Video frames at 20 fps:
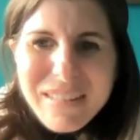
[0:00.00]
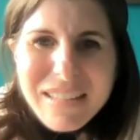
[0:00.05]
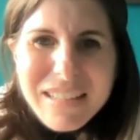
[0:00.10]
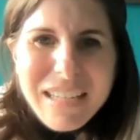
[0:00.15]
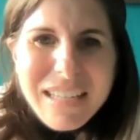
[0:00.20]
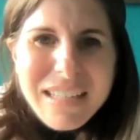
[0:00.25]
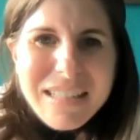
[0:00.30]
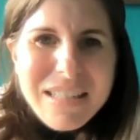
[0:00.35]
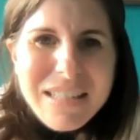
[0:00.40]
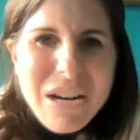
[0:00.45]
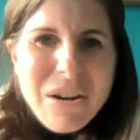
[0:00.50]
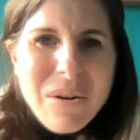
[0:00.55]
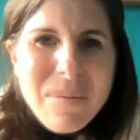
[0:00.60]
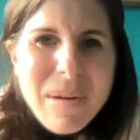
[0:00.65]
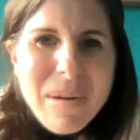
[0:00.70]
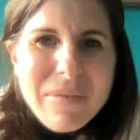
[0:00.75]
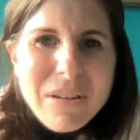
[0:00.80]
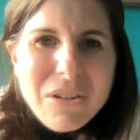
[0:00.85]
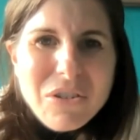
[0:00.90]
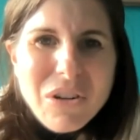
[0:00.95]
Yes, no, I'm
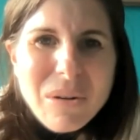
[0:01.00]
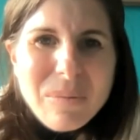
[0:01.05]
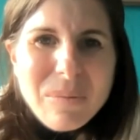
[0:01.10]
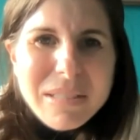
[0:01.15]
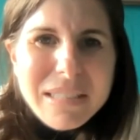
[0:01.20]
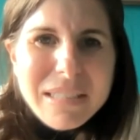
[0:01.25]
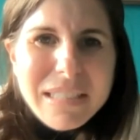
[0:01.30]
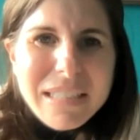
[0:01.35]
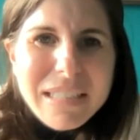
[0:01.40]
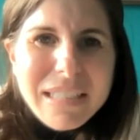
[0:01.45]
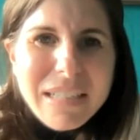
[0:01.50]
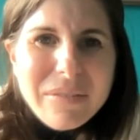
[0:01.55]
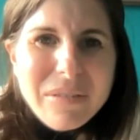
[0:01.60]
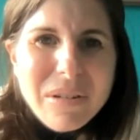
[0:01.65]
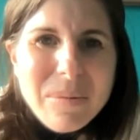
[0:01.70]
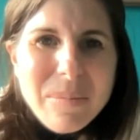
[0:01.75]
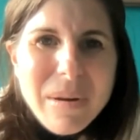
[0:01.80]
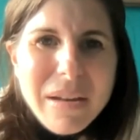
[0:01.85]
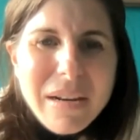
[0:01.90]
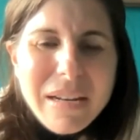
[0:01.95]
having trouble seeing
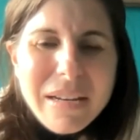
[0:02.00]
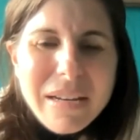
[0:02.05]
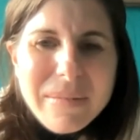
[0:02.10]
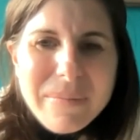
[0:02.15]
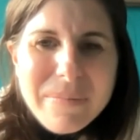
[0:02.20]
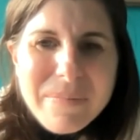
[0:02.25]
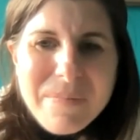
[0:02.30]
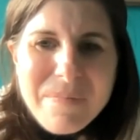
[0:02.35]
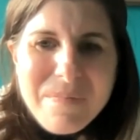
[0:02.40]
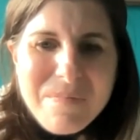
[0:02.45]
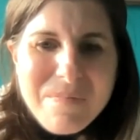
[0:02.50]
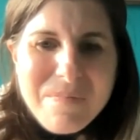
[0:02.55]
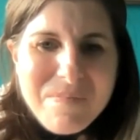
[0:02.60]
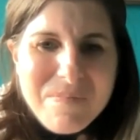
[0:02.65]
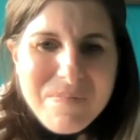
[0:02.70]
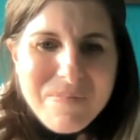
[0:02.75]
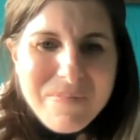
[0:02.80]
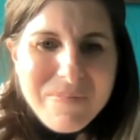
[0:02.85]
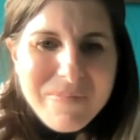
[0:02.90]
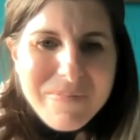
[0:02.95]
everybody.
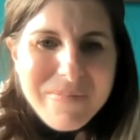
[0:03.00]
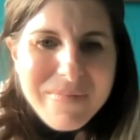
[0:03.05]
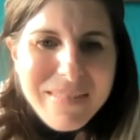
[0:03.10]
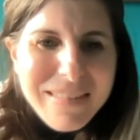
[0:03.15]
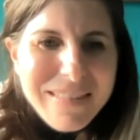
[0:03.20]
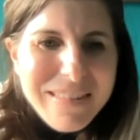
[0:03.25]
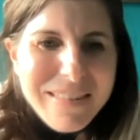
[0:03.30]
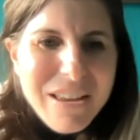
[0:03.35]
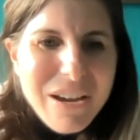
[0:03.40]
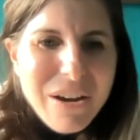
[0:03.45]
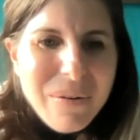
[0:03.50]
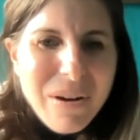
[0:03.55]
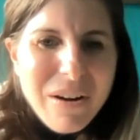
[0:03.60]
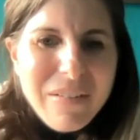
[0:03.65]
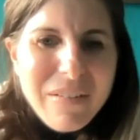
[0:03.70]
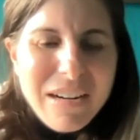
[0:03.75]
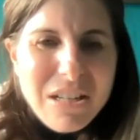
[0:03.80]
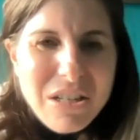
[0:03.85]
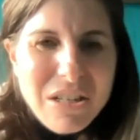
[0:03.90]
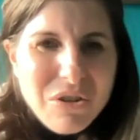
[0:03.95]
No.
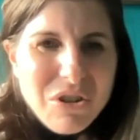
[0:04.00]
All right.